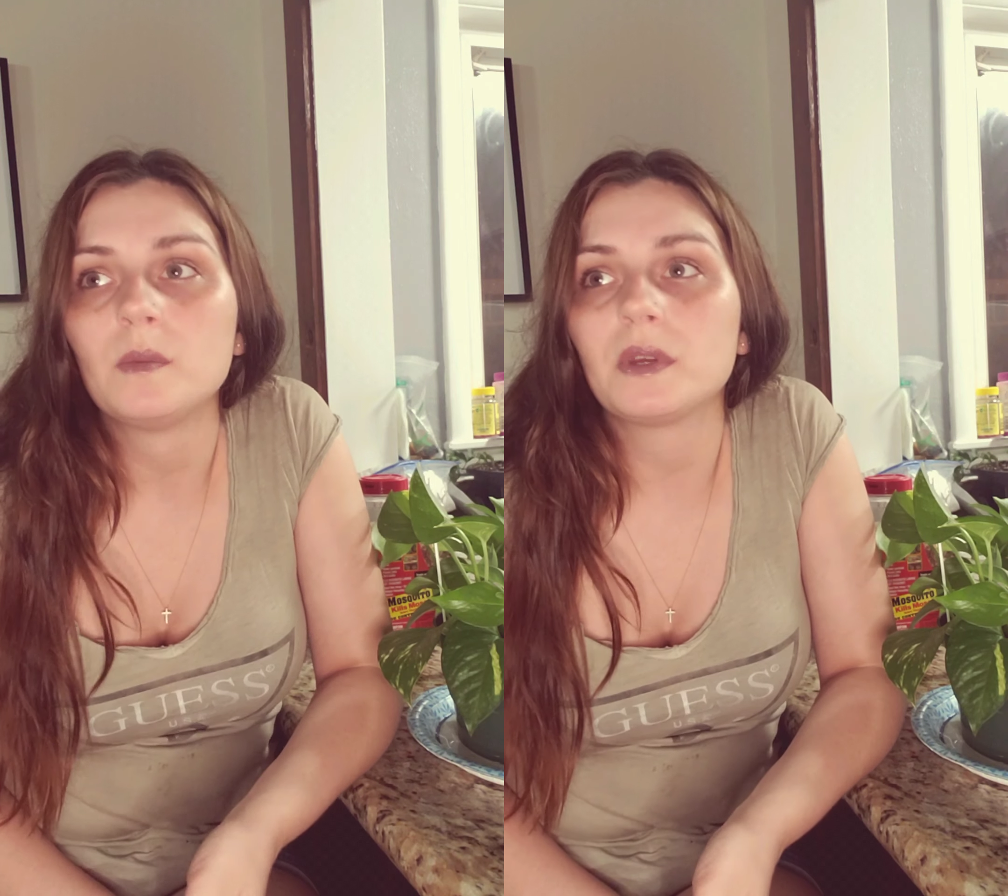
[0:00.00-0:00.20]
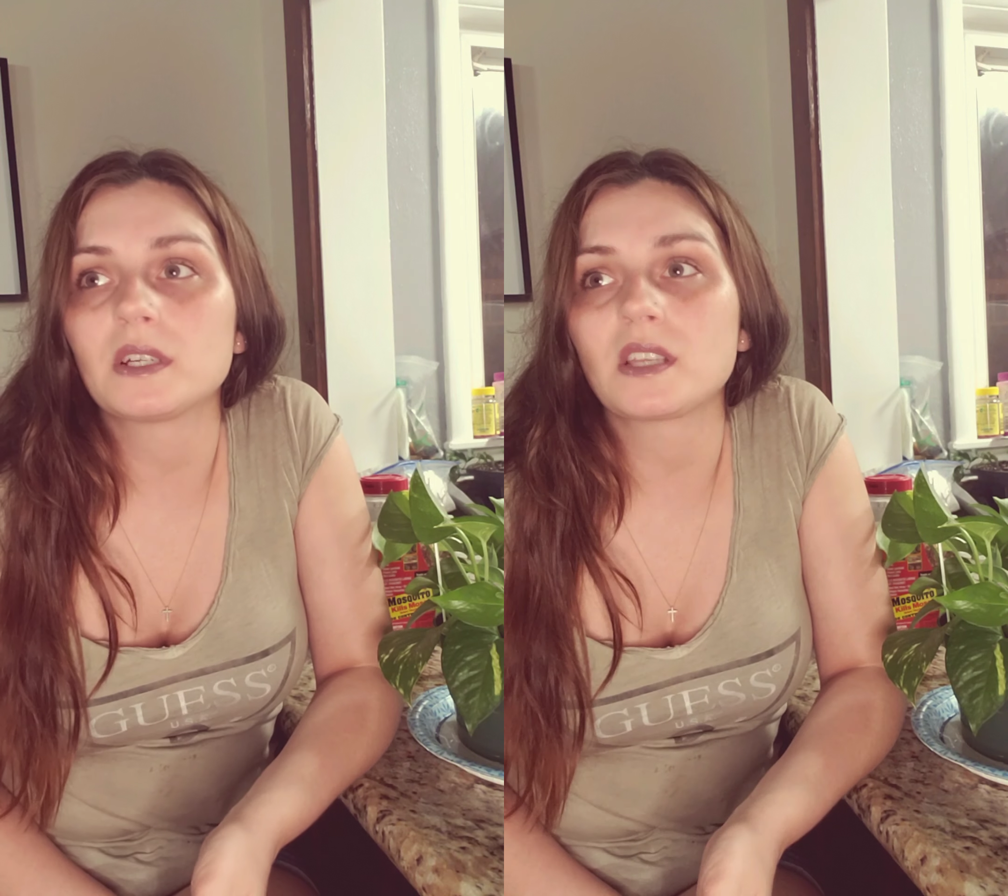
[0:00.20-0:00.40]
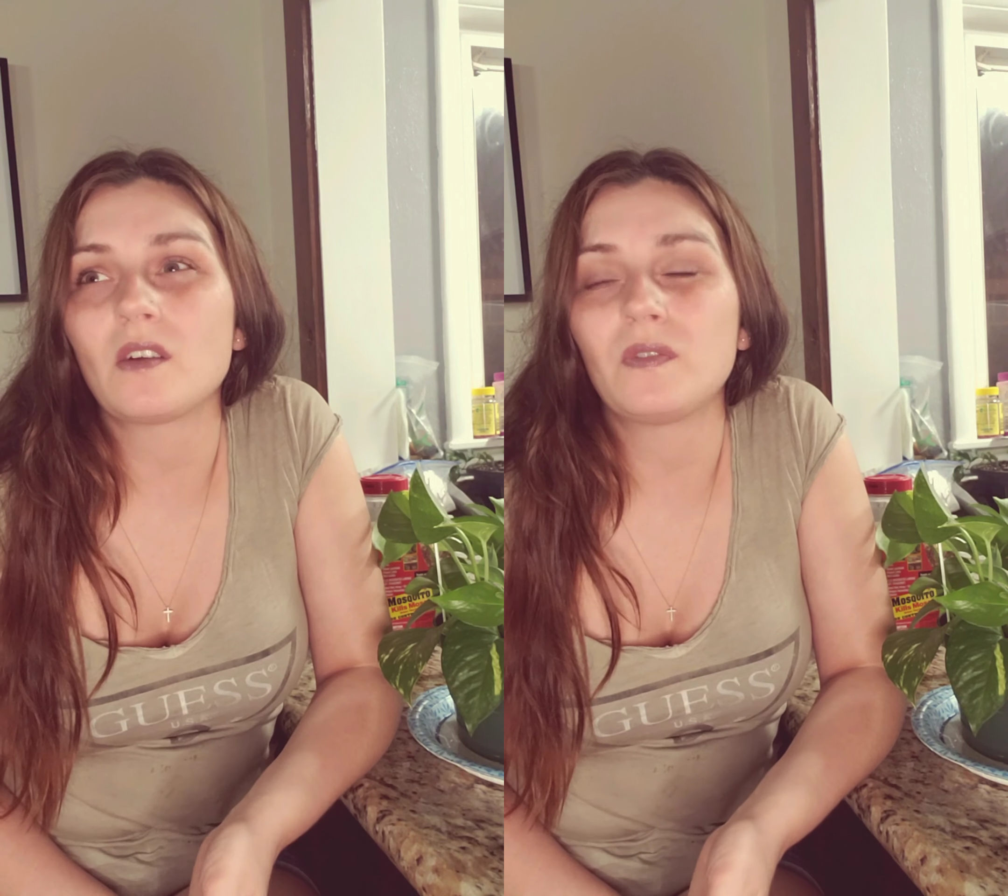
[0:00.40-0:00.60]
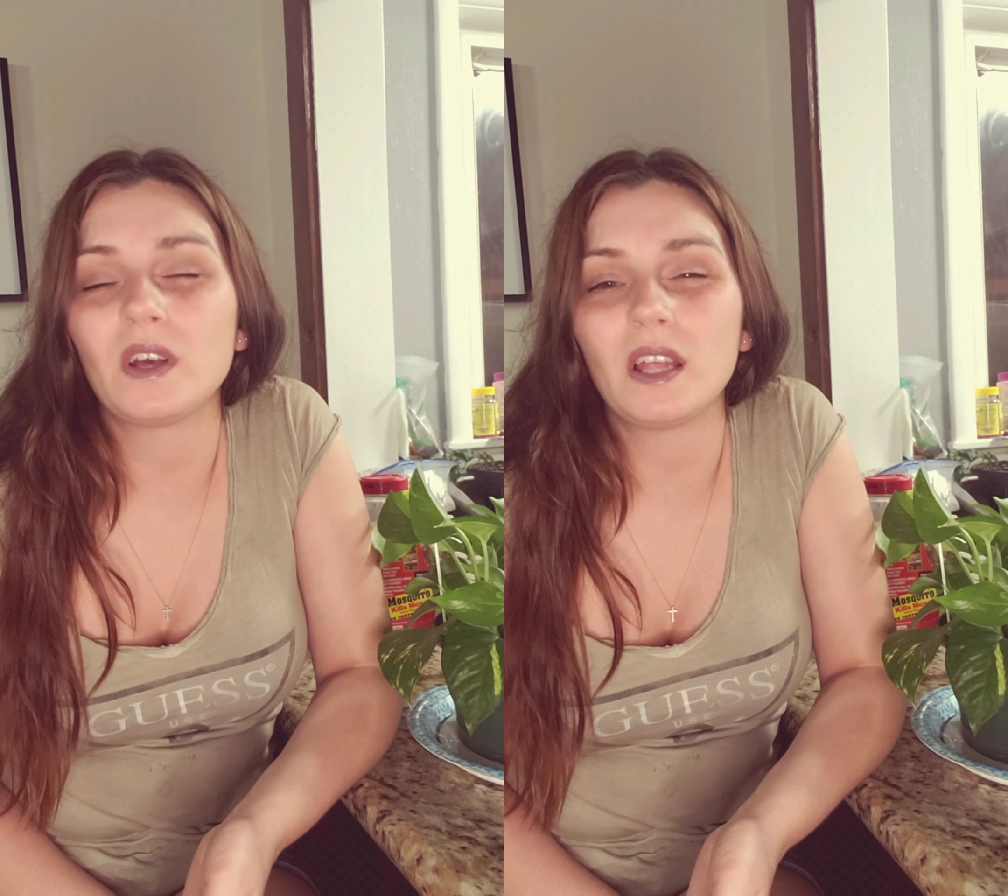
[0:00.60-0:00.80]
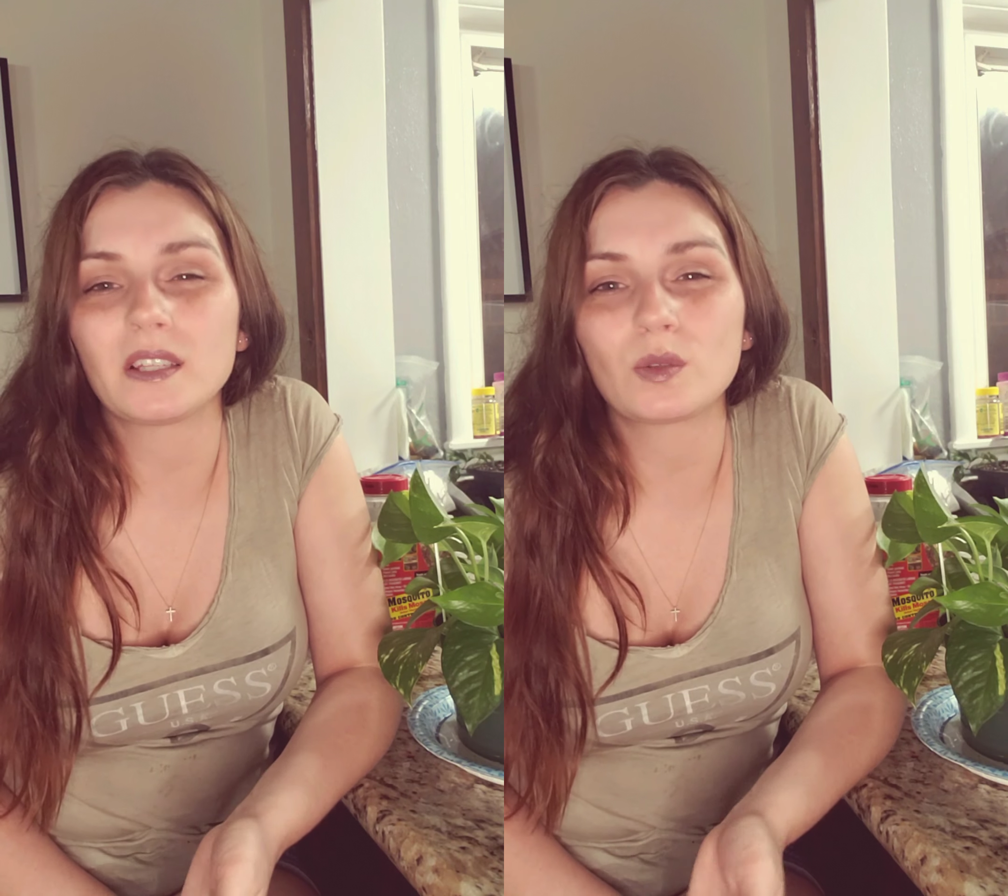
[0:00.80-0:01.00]
because I
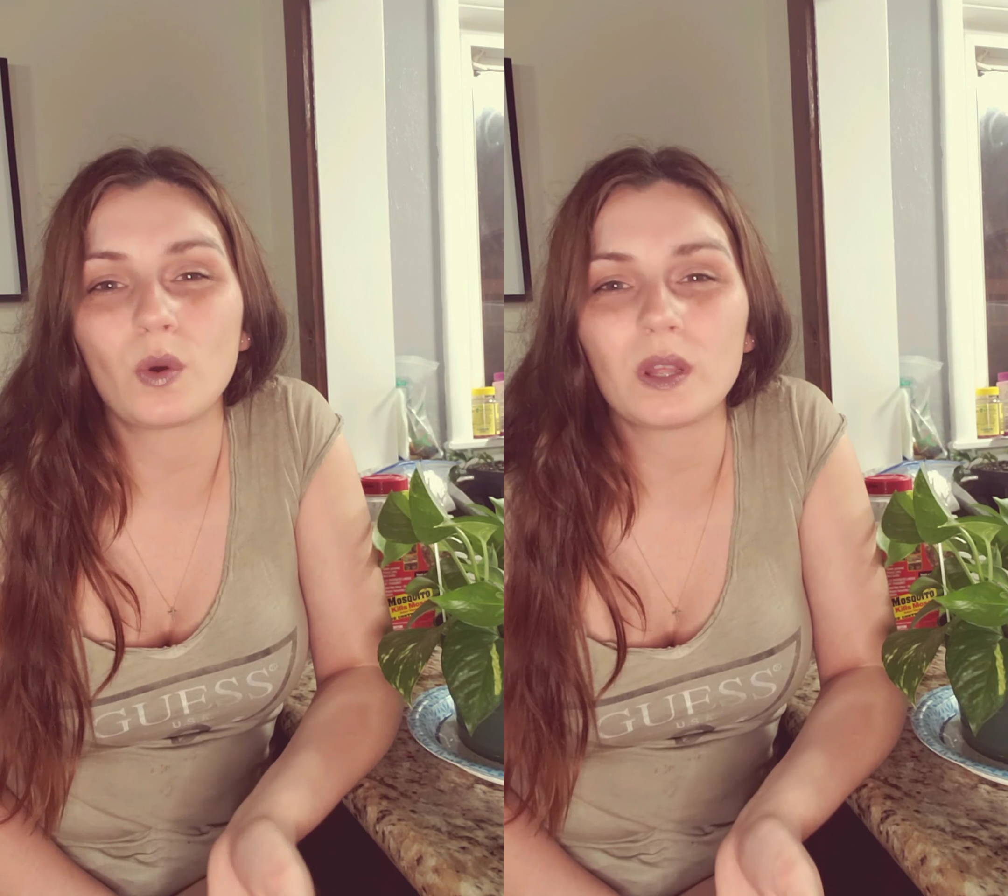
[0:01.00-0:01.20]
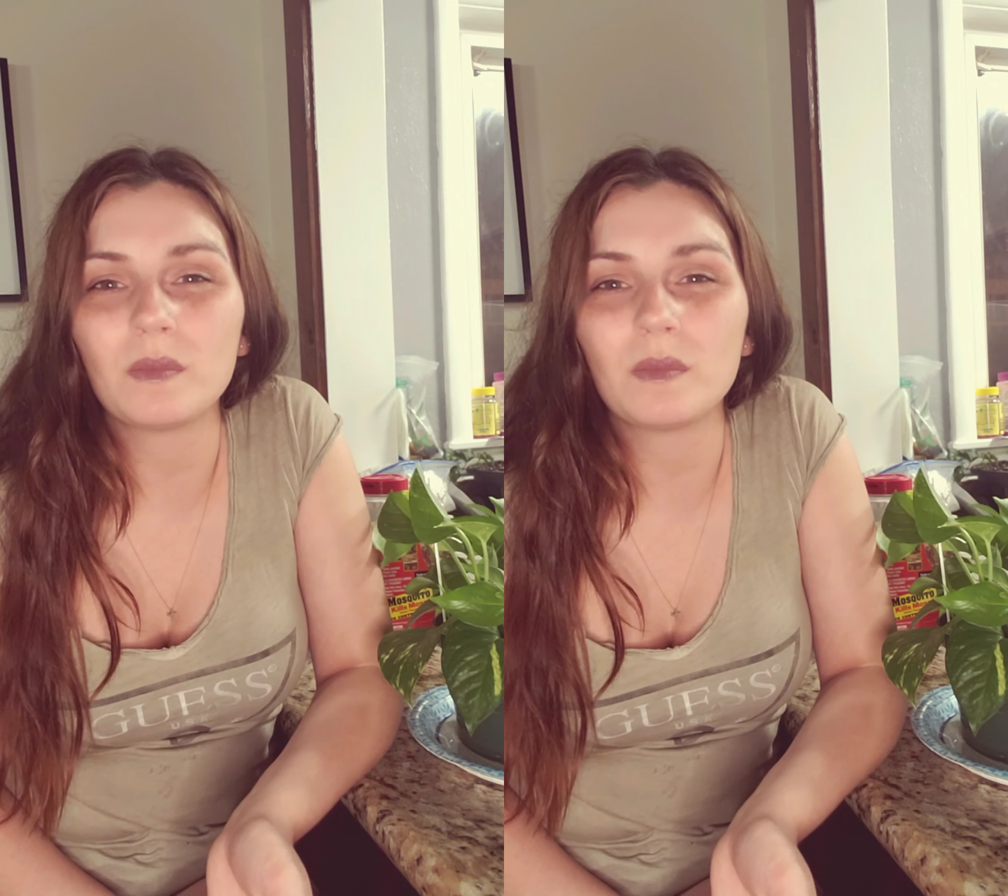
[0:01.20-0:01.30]
feel like 20